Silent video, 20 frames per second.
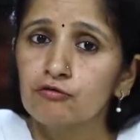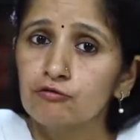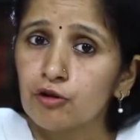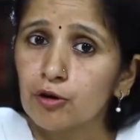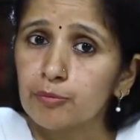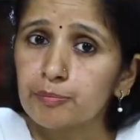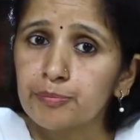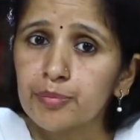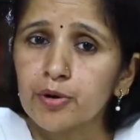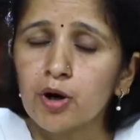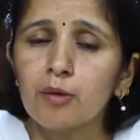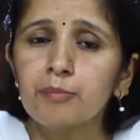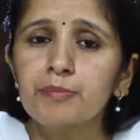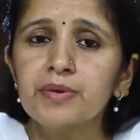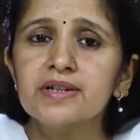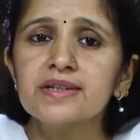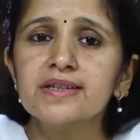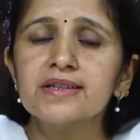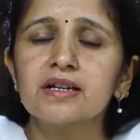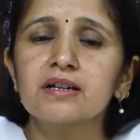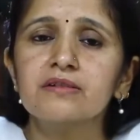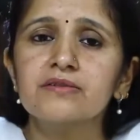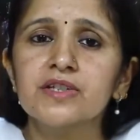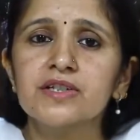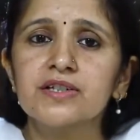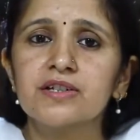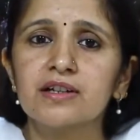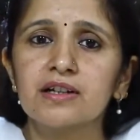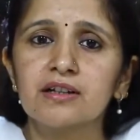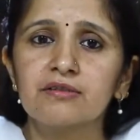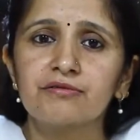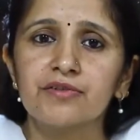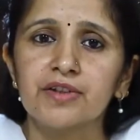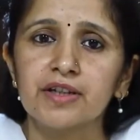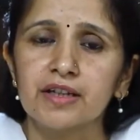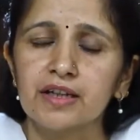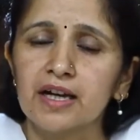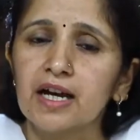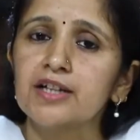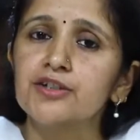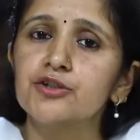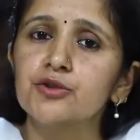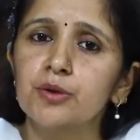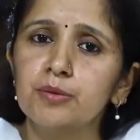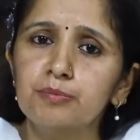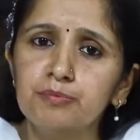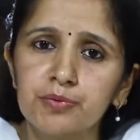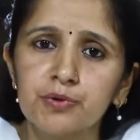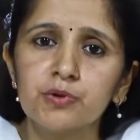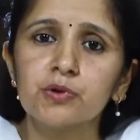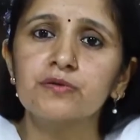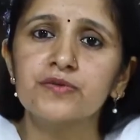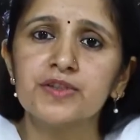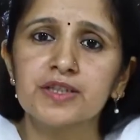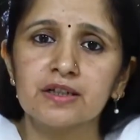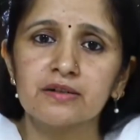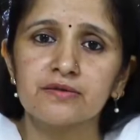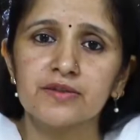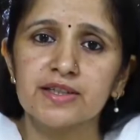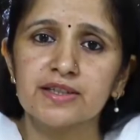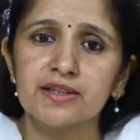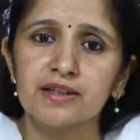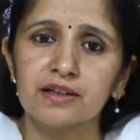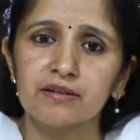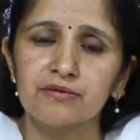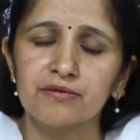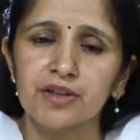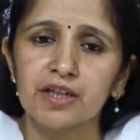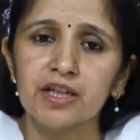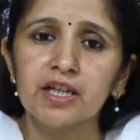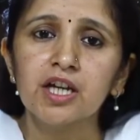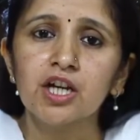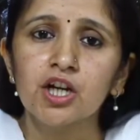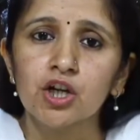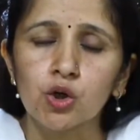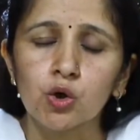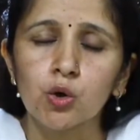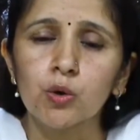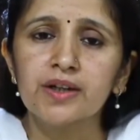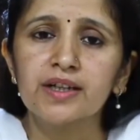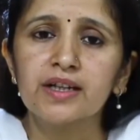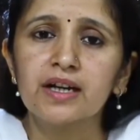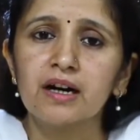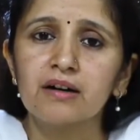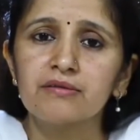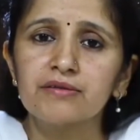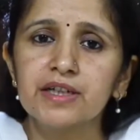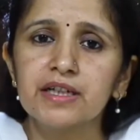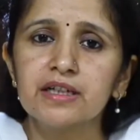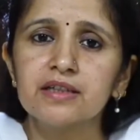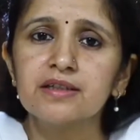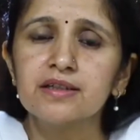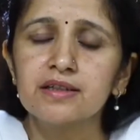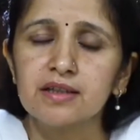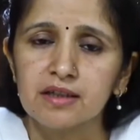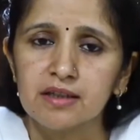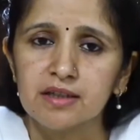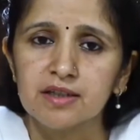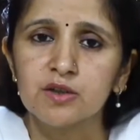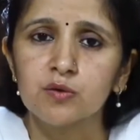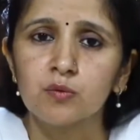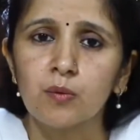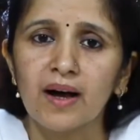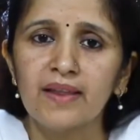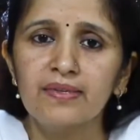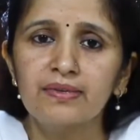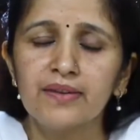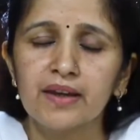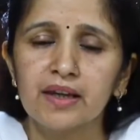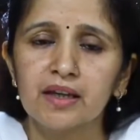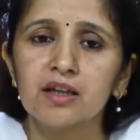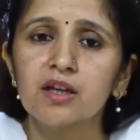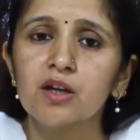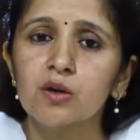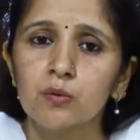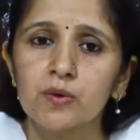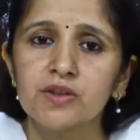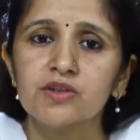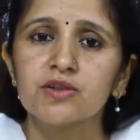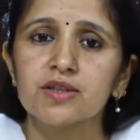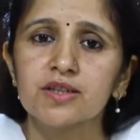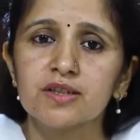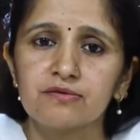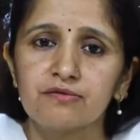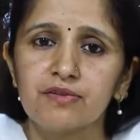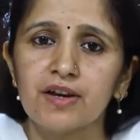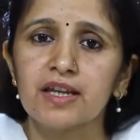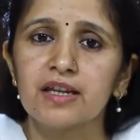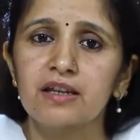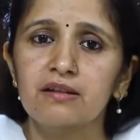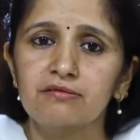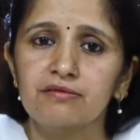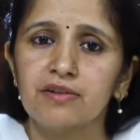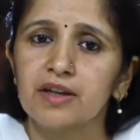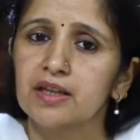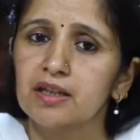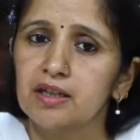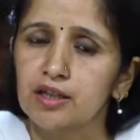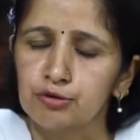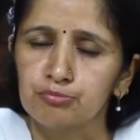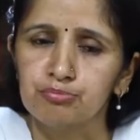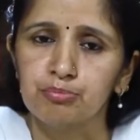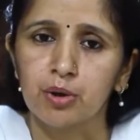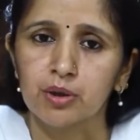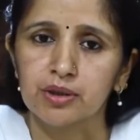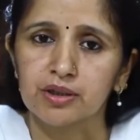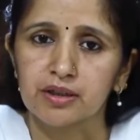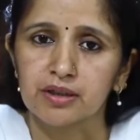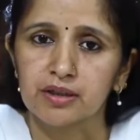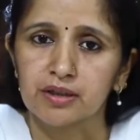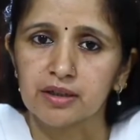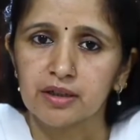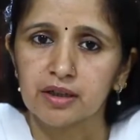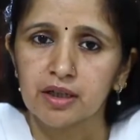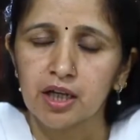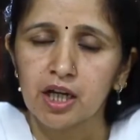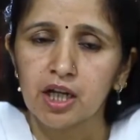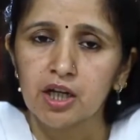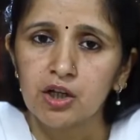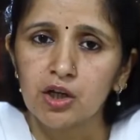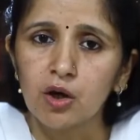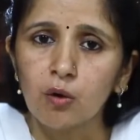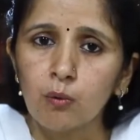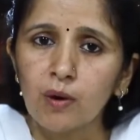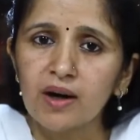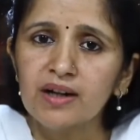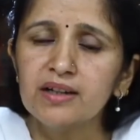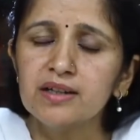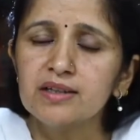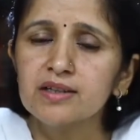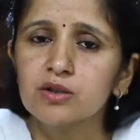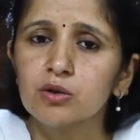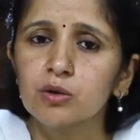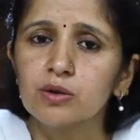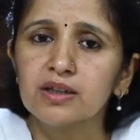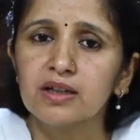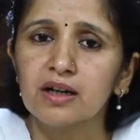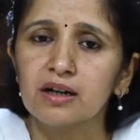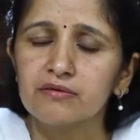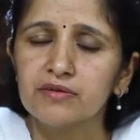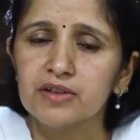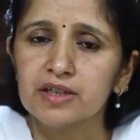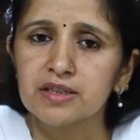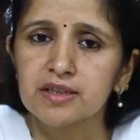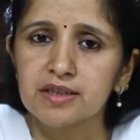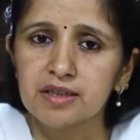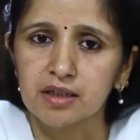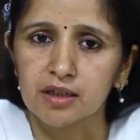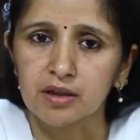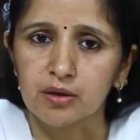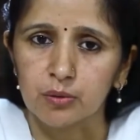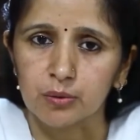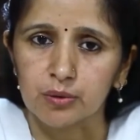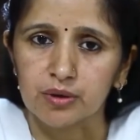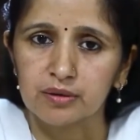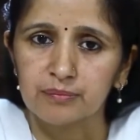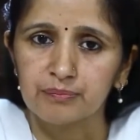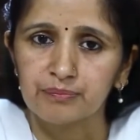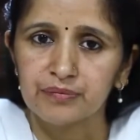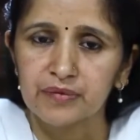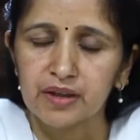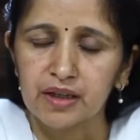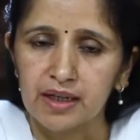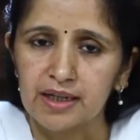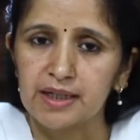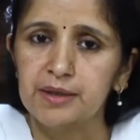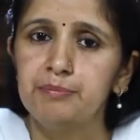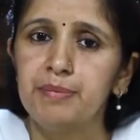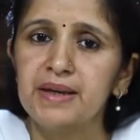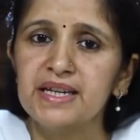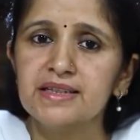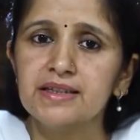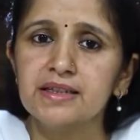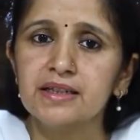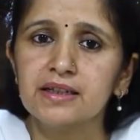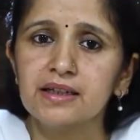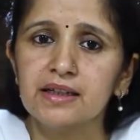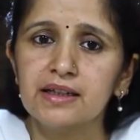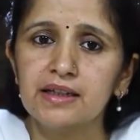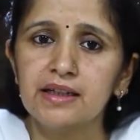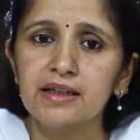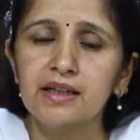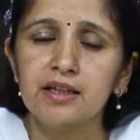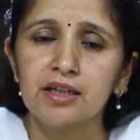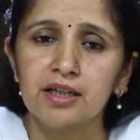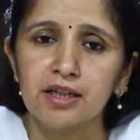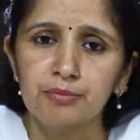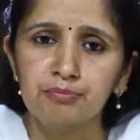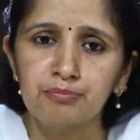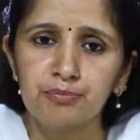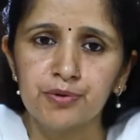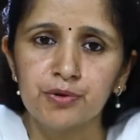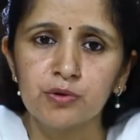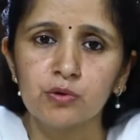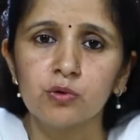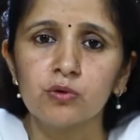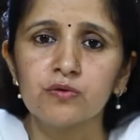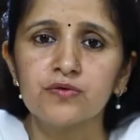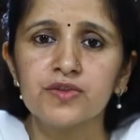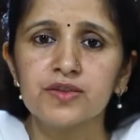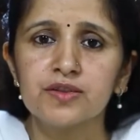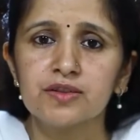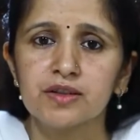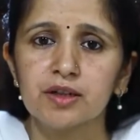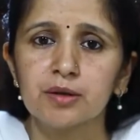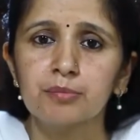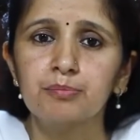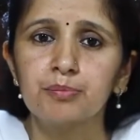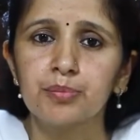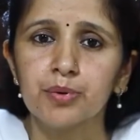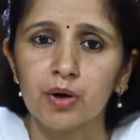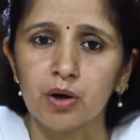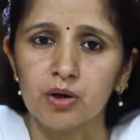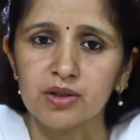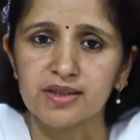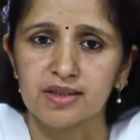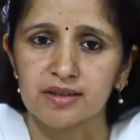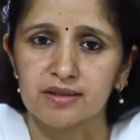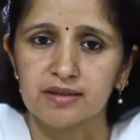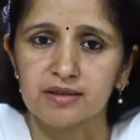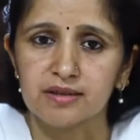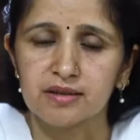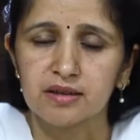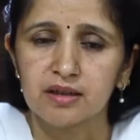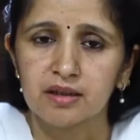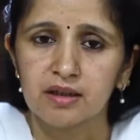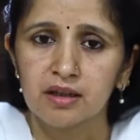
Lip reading: For proper service delivery and to improve service delivery, good governance is one thing which is very, very important. Now, what does good governance connote? It basically improves the process.